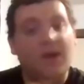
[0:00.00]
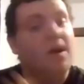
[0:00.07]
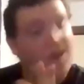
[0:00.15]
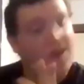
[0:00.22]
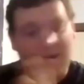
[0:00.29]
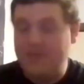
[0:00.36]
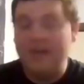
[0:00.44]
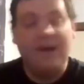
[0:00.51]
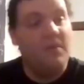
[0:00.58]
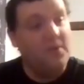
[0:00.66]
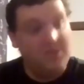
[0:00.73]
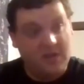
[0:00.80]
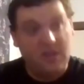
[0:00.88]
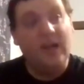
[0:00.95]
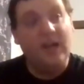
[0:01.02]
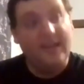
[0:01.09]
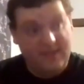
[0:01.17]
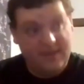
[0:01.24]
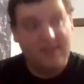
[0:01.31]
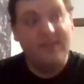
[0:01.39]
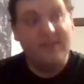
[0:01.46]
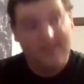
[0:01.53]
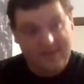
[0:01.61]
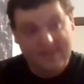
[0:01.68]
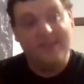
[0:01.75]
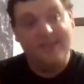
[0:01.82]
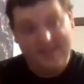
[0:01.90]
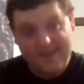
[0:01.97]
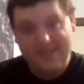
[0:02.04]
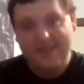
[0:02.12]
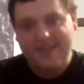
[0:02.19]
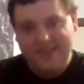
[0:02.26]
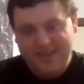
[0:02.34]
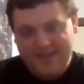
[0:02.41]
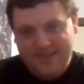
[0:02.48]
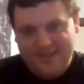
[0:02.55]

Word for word: You know, that I was, was a classic. I was in